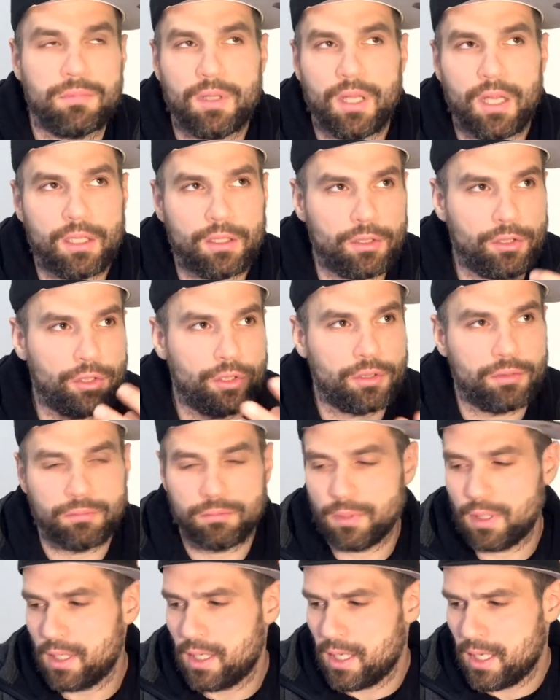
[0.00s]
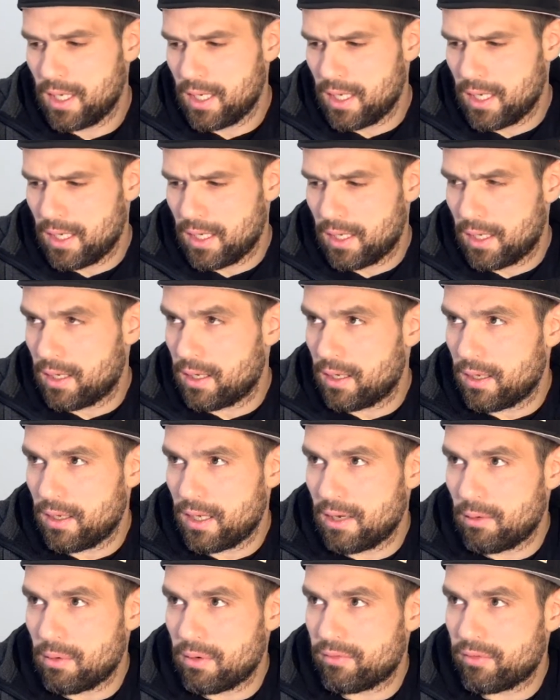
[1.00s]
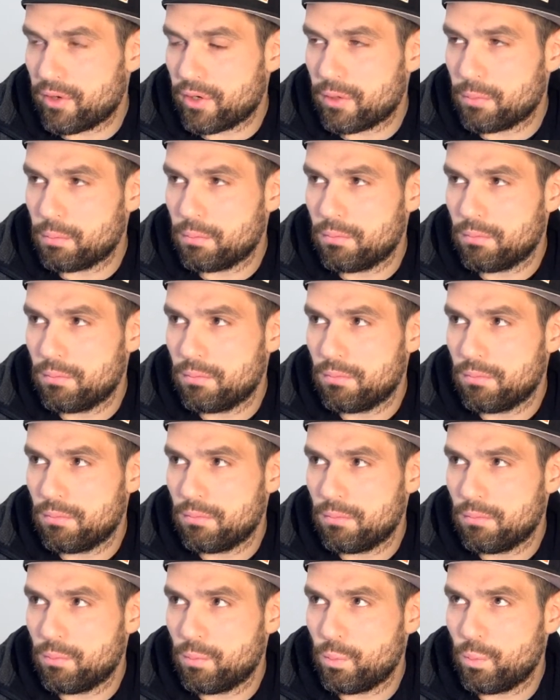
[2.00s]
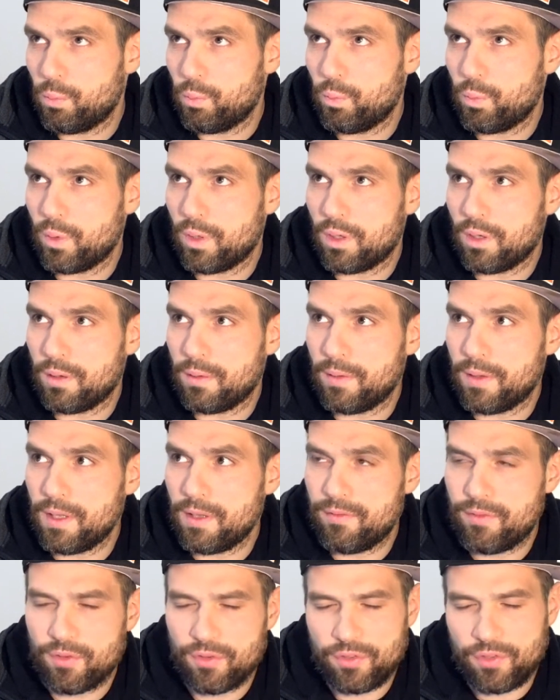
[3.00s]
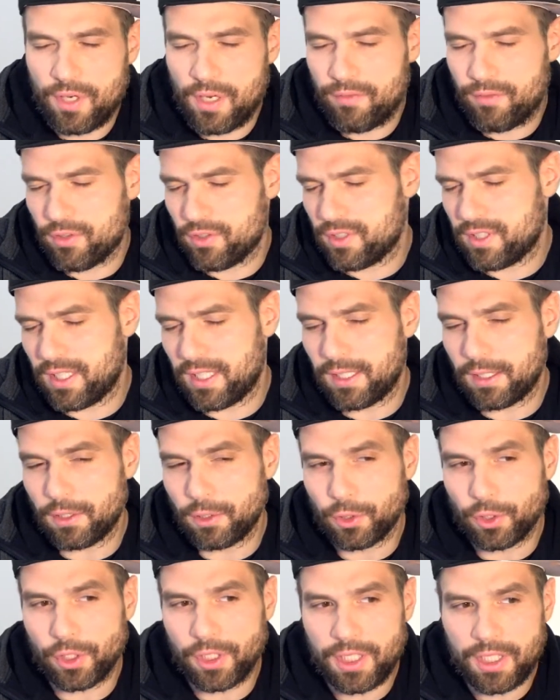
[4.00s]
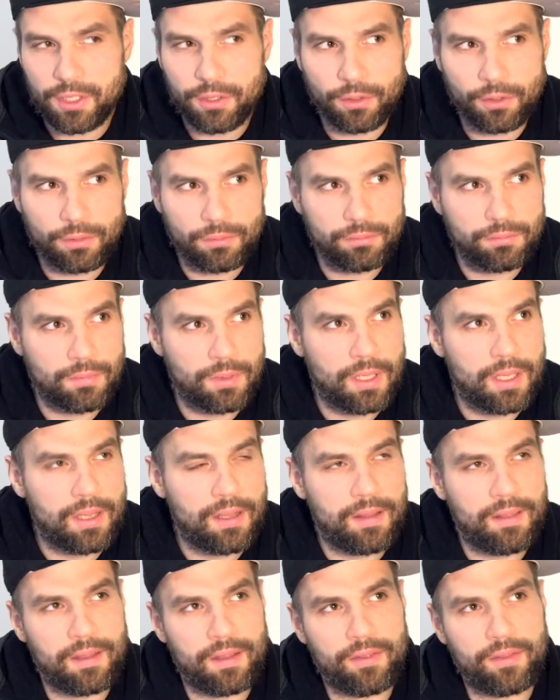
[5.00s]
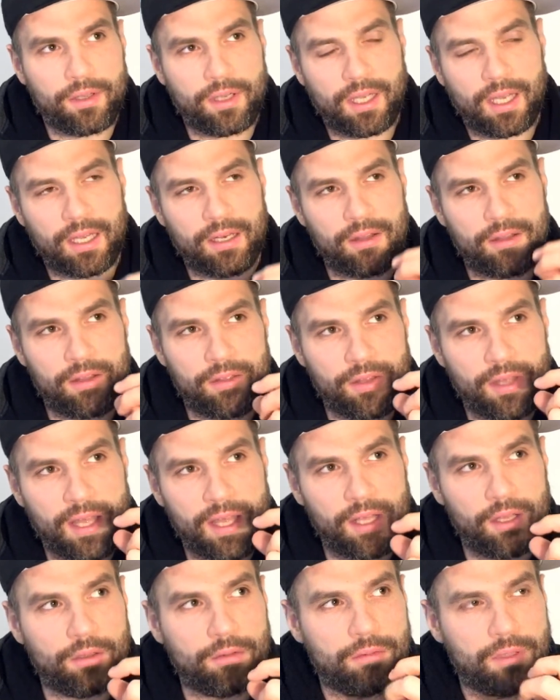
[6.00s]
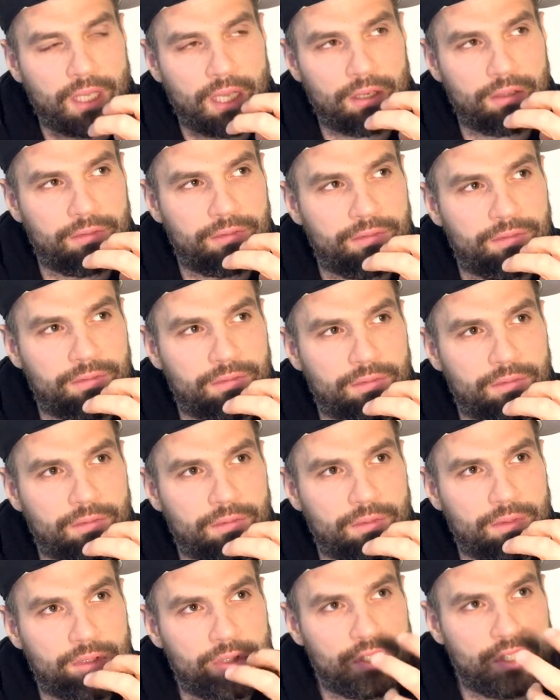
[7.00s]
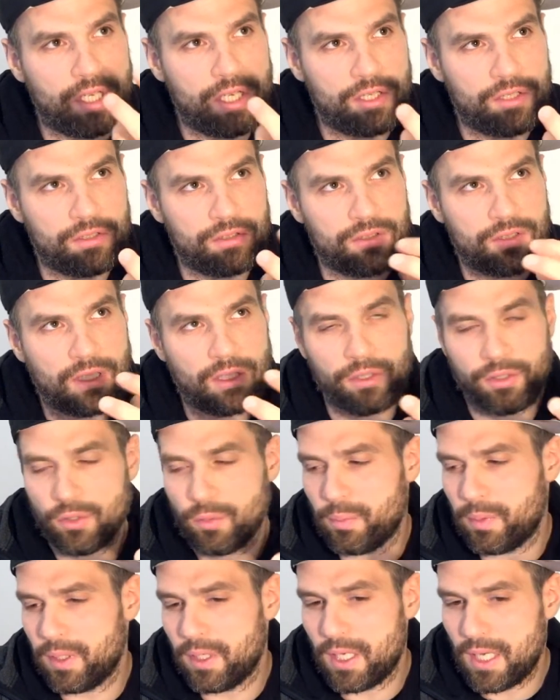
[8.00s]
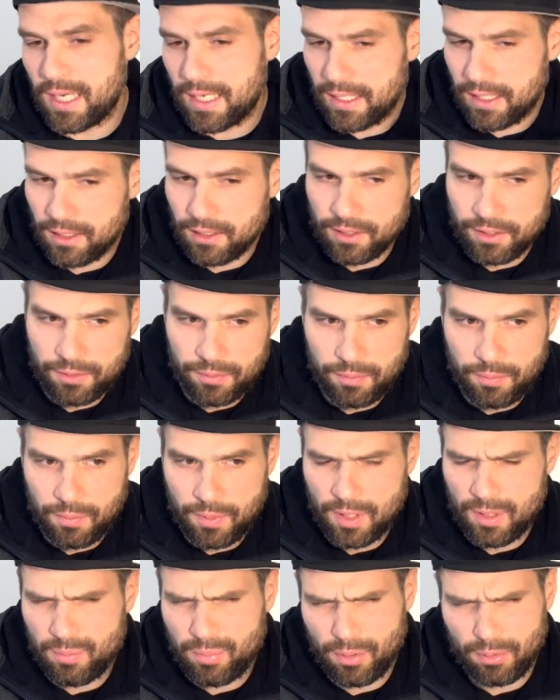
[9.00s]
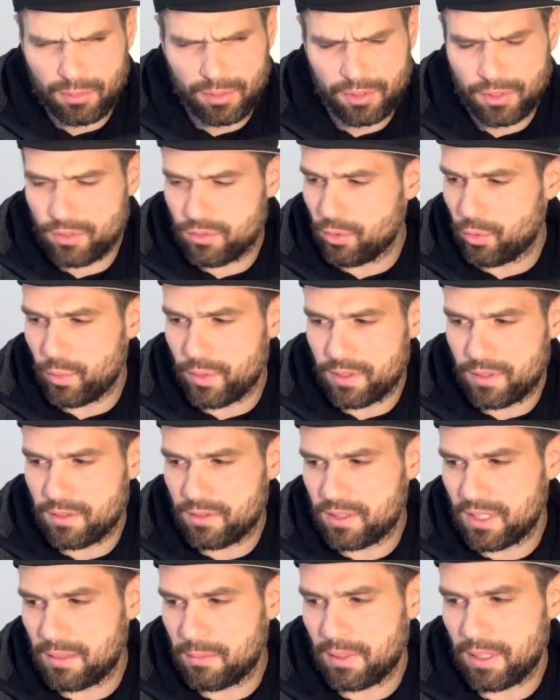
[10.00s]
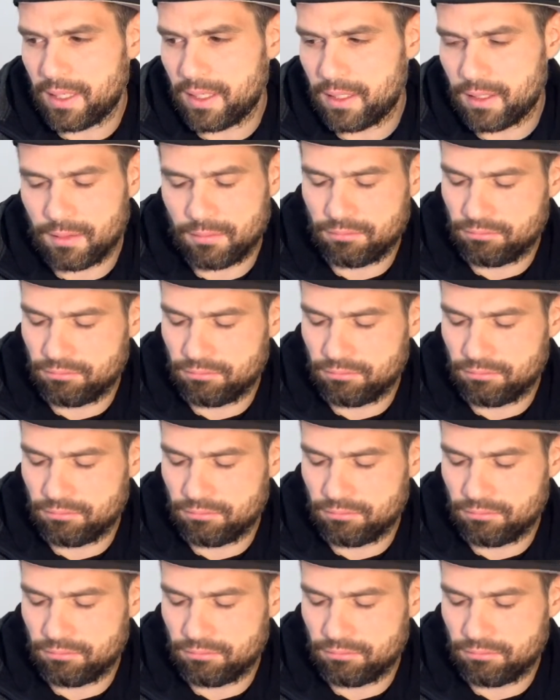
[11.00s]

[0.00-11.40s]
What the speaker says: L. However, if you're saying legal, then the L kind of changes a little bit in English. In Polish, it's always the same, like